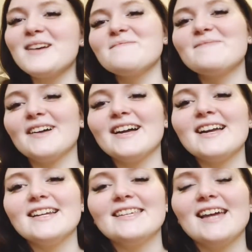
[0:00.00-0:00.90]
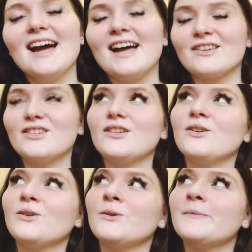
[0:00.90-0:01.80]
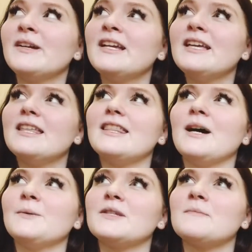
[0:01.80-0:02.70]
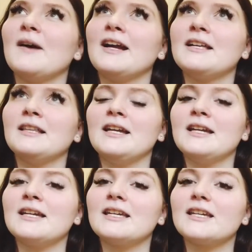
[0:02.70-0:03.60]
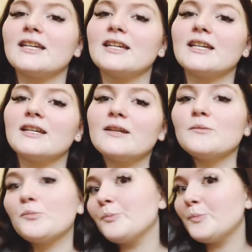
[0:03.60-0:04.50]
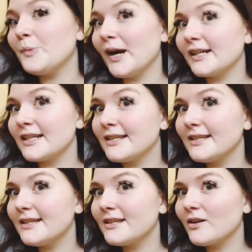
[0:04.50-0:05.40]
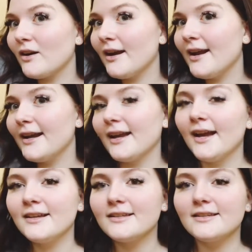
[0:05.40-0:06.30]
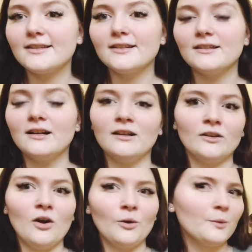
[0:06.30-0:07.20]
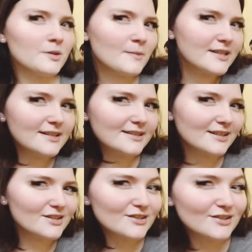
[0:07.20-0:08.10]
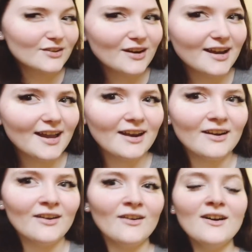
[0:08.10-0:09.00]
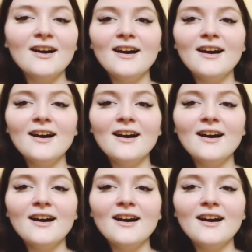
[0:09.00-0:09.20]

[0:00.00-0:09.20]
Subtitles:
But yeah, so that was my like pregnancy story, I guess, along with my C-section story. I don't know.